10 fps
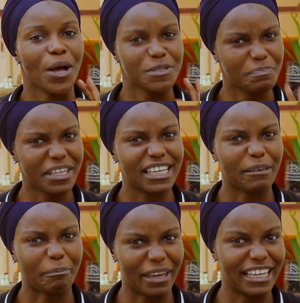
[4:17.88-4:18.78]
speaking
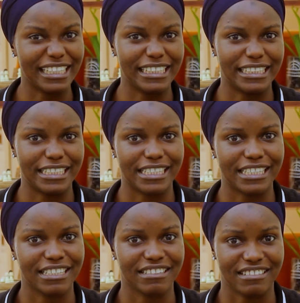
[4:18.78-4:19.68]
plain English
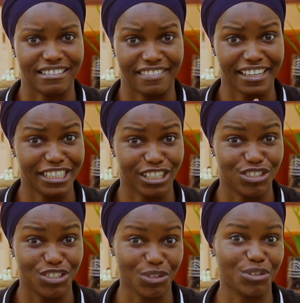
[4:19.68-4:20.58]
that can
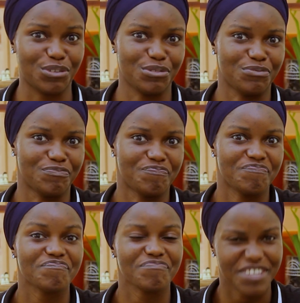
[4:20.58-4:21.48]
choke you
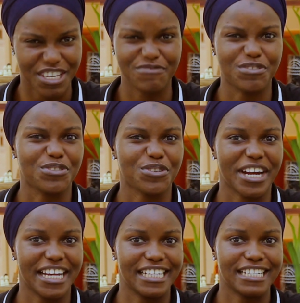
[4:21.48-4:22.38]
if you try
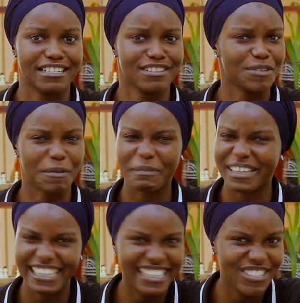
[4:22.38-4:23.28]
it. So
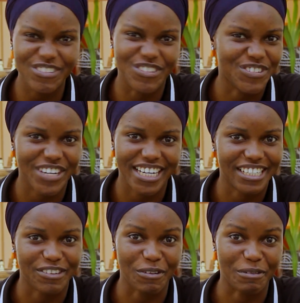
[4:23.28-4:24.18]
please don't try it at
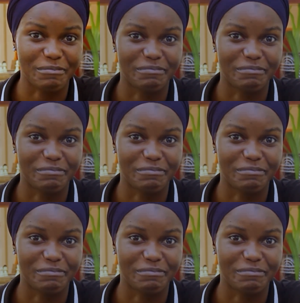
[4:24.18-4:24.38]
home.